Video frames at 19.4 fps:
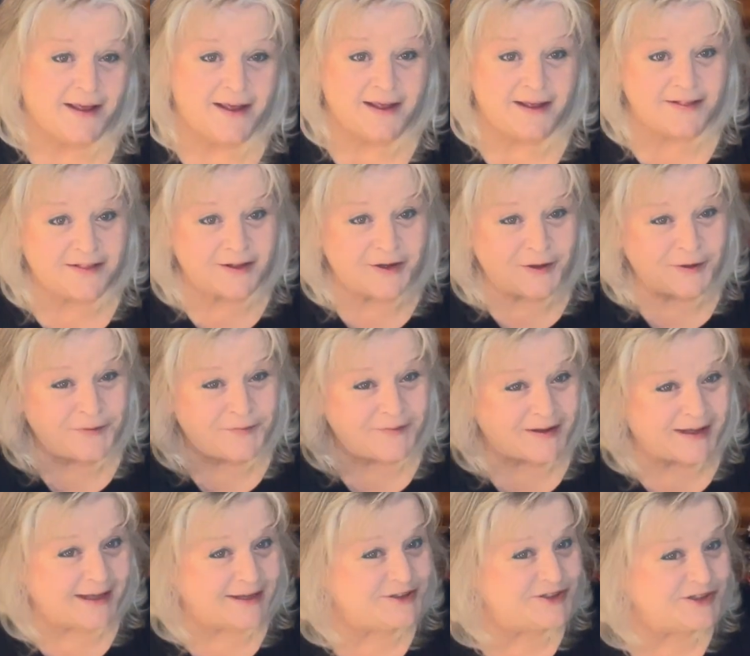Hit the
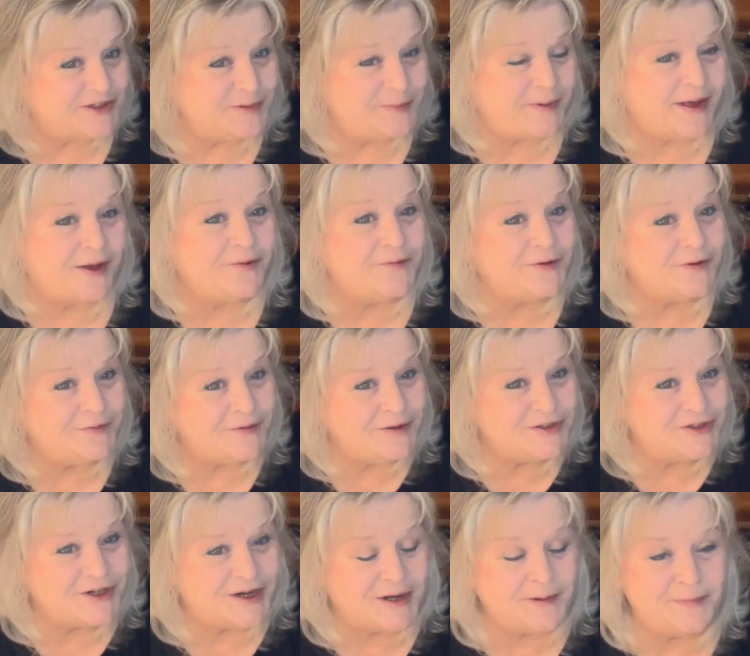notification bell for
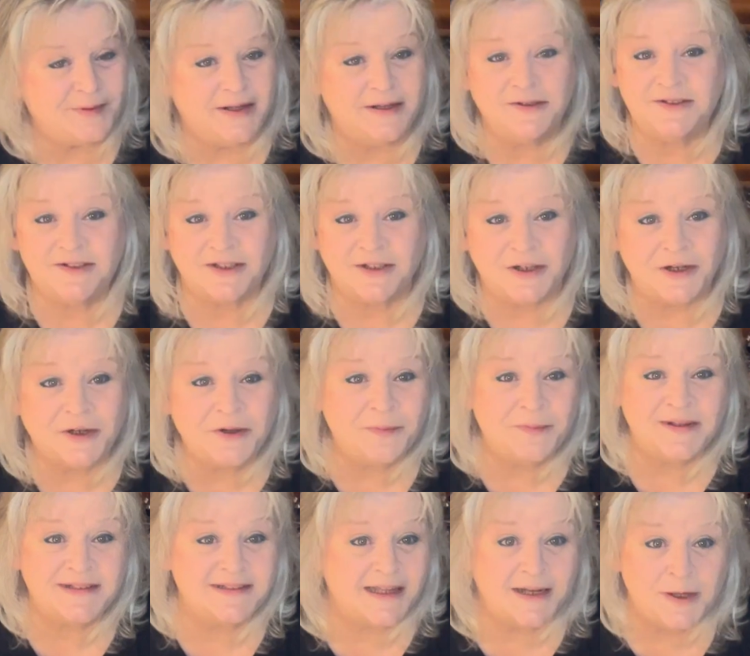future uploads so you don't
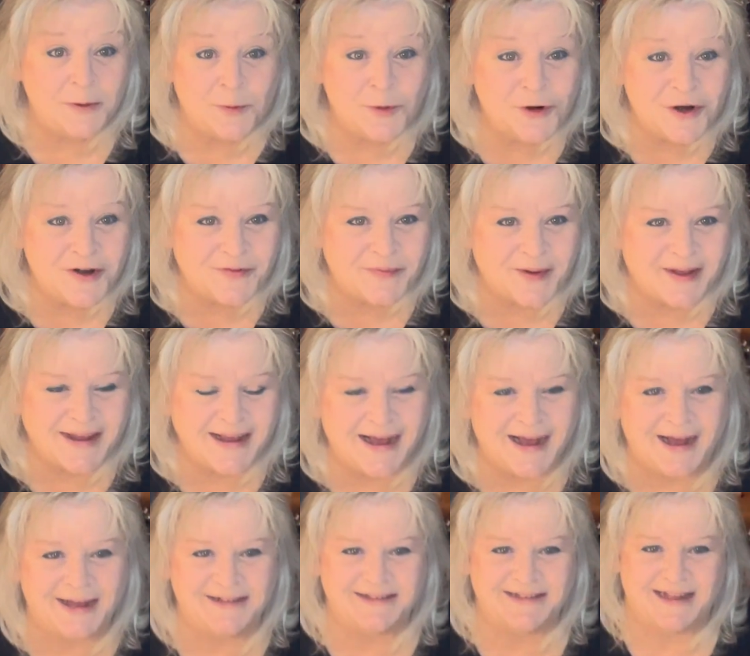miss any more of my
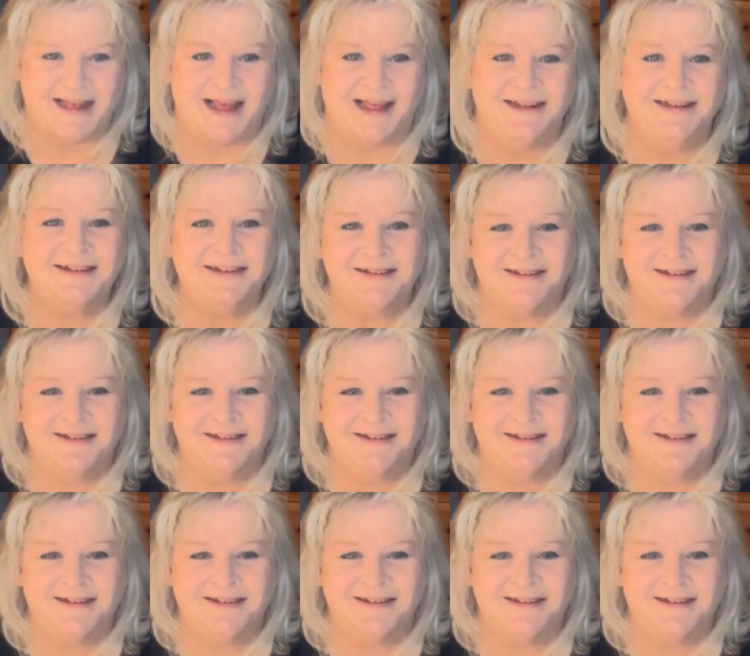content.